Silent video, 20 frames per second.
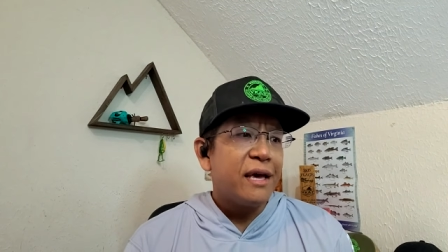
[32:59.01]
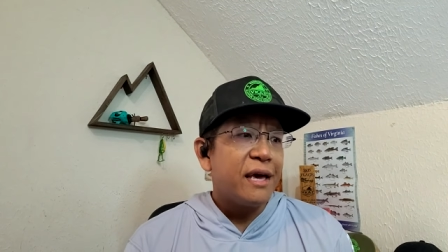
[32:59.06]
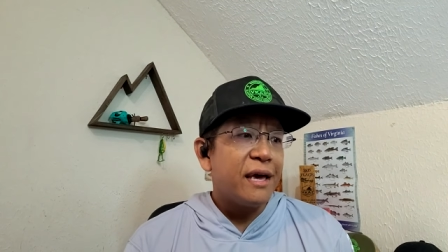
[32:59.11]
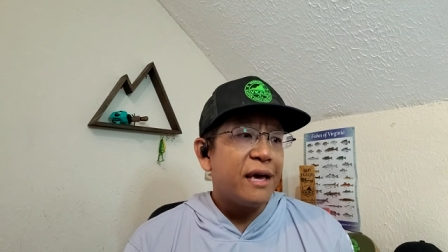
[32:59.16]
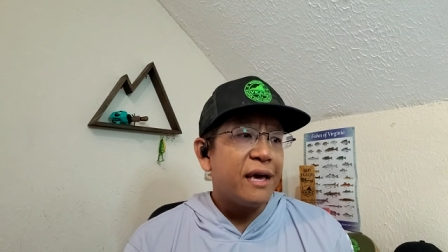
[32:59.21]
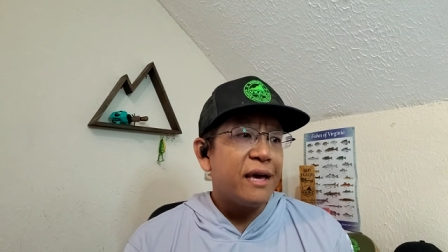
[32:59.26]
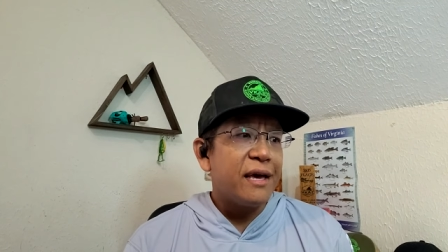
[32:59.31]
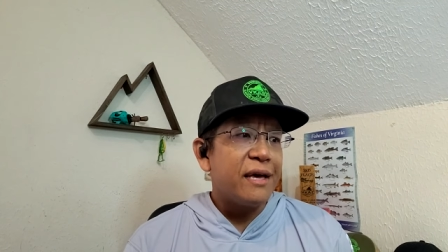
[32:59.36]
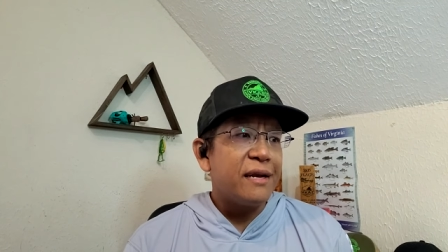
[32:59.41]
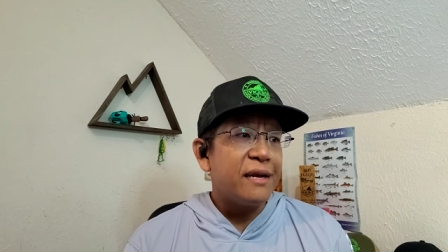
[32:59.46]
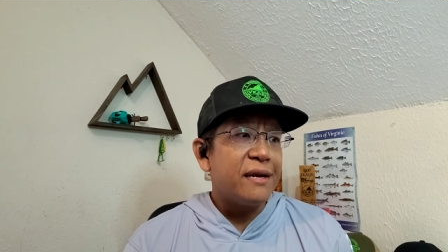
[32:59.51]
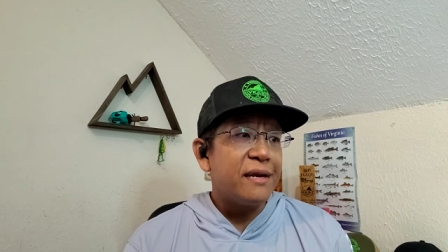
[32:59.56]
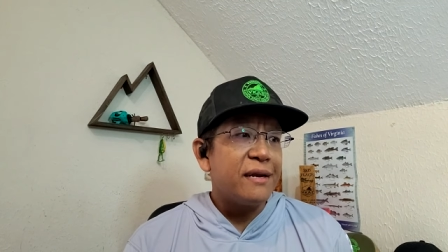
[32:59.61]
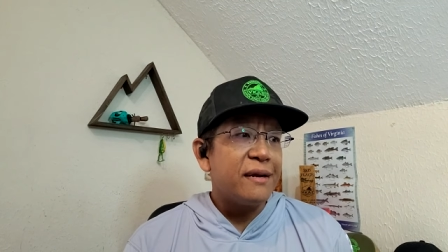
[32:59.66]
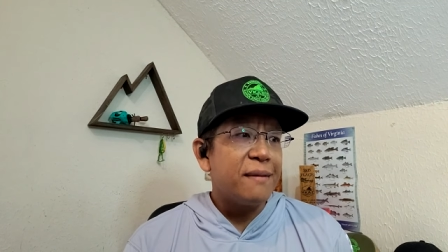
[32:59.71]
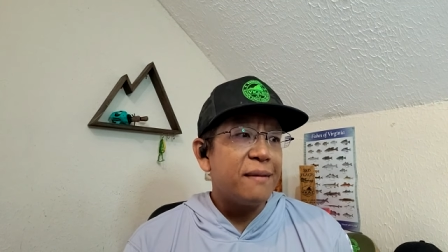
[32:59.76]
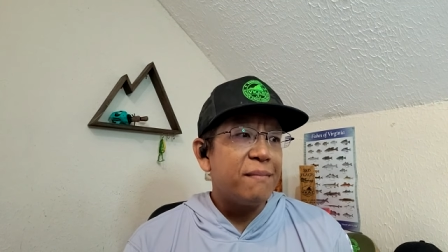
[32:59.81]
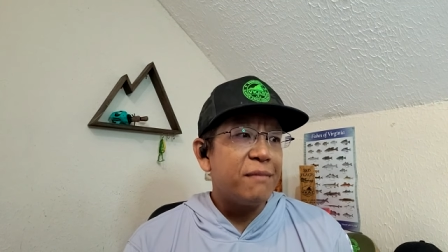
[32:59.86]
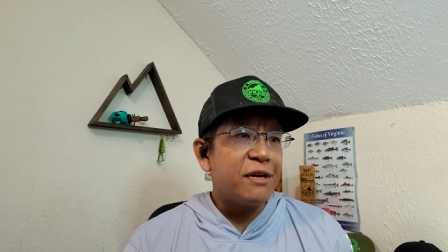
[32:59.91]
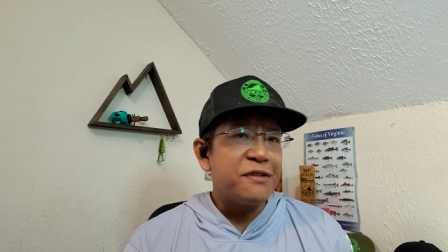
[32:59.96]
And
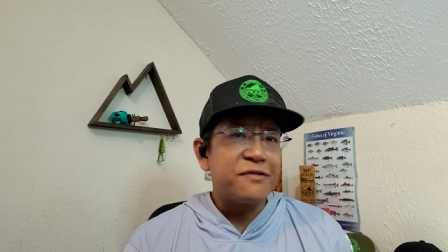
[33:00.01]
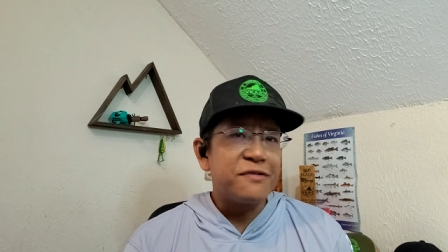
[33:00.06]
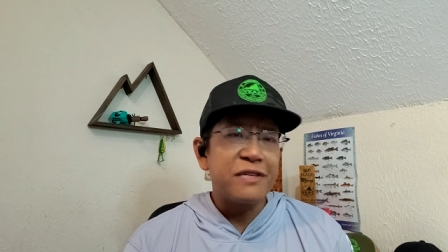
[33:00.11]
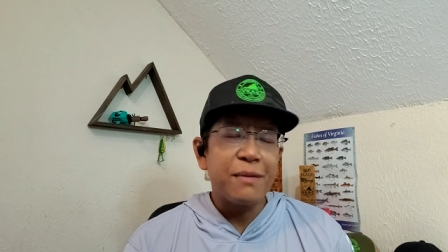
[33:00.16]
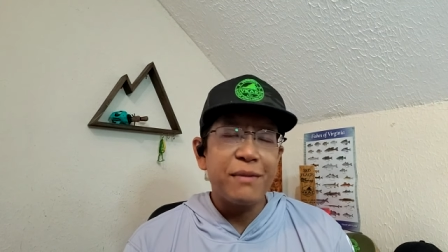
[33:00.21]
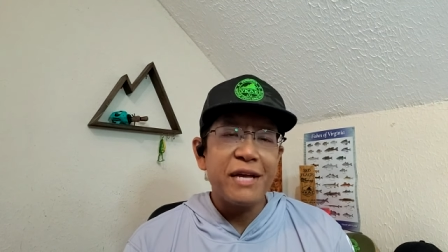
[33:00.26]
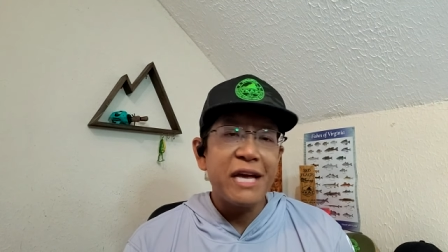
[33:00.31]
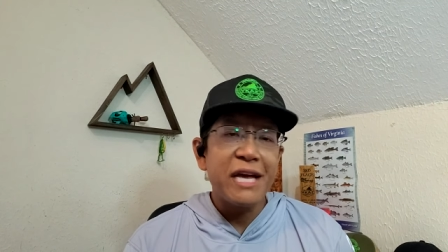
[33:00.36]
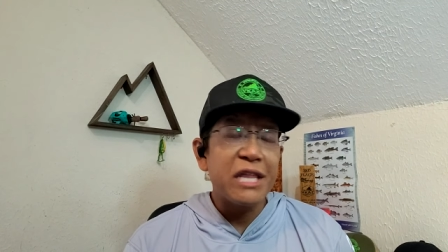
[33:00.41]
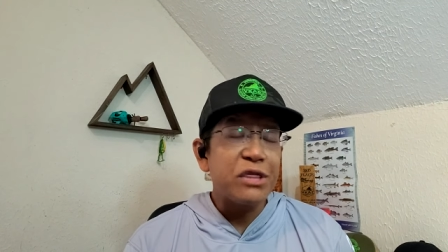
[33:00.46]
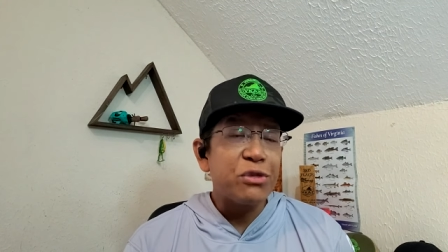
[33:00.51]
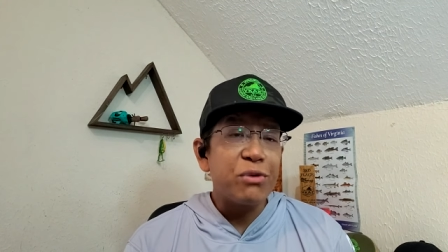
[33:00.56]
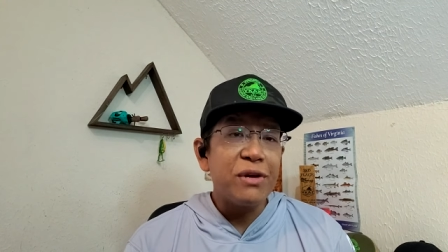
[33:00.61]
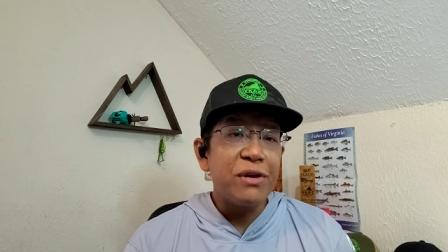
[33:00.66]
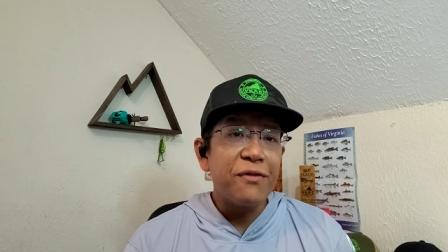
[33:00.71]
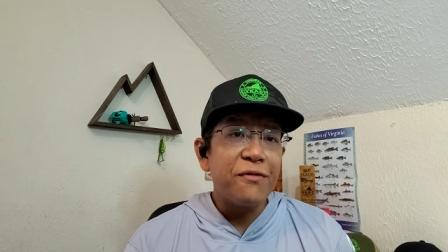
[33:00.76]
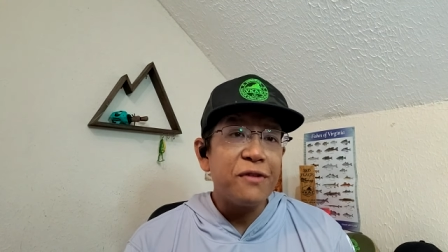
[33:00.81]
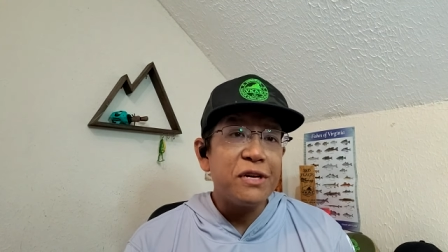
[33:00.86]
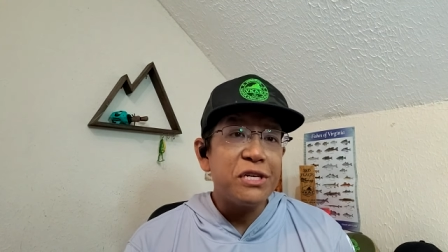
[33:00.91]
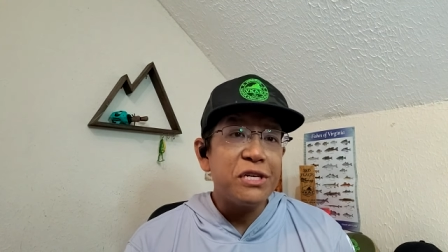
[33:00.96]
but if somebody had
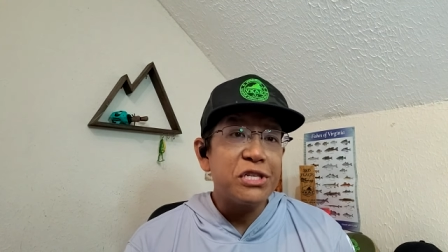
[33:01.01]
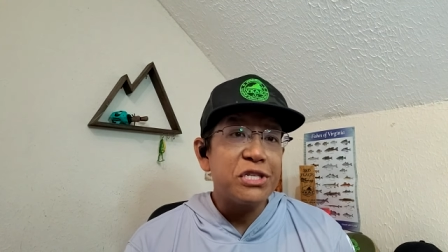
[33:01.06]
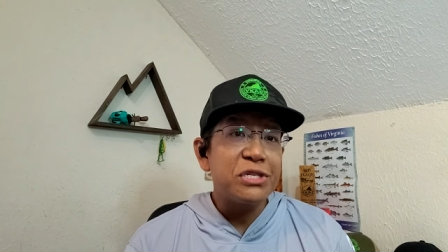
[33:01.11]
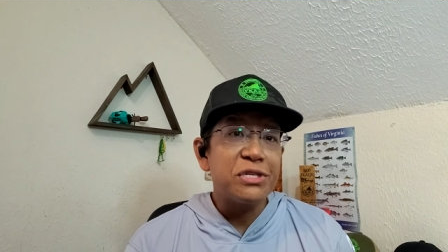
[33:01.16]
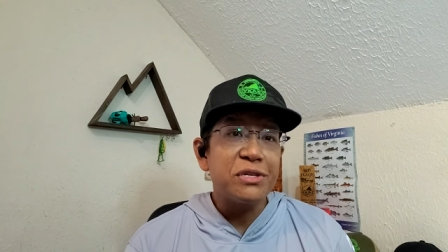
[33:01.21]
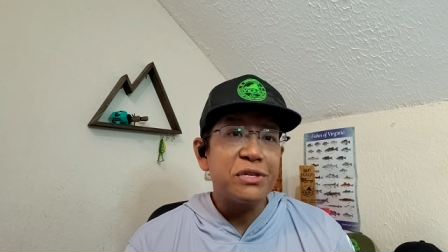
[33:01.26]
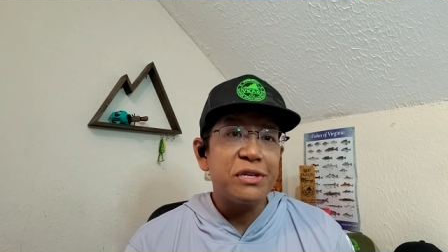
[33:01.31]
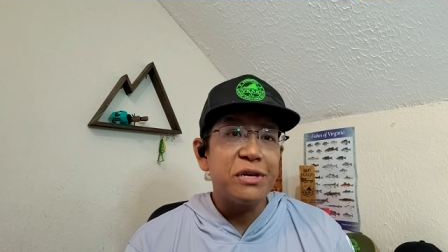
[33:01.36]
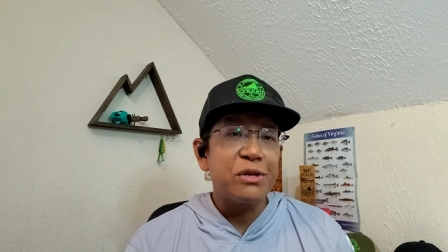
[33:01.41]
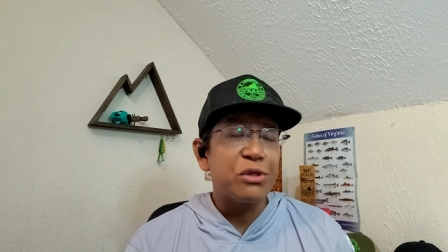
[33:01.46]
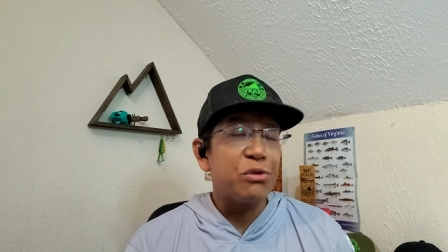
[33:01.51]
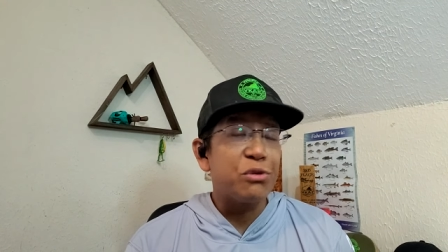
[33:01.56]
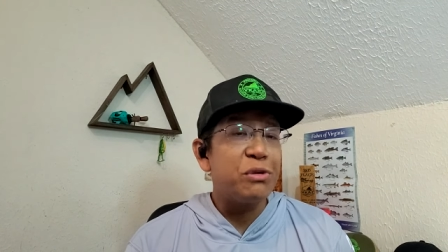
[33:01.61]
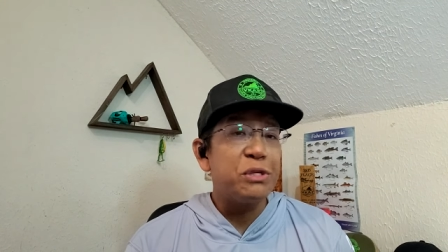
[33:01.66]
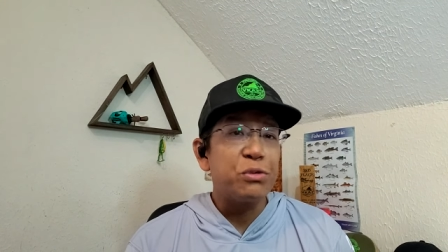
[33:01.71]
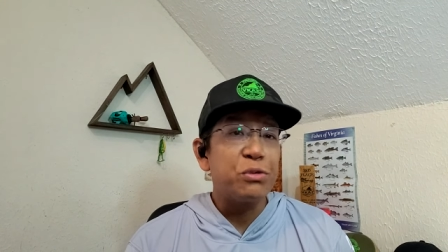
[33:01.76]
three fish, you know, three